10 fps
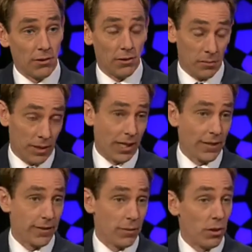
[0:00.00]
out. In many
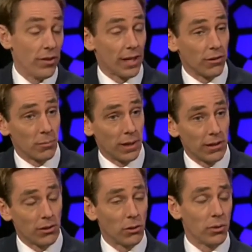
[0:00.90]
cases, it's a month out,
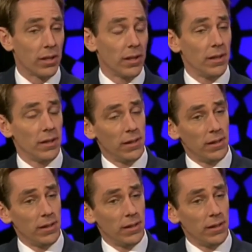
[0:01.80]
depending uh, on who uh, you're with. You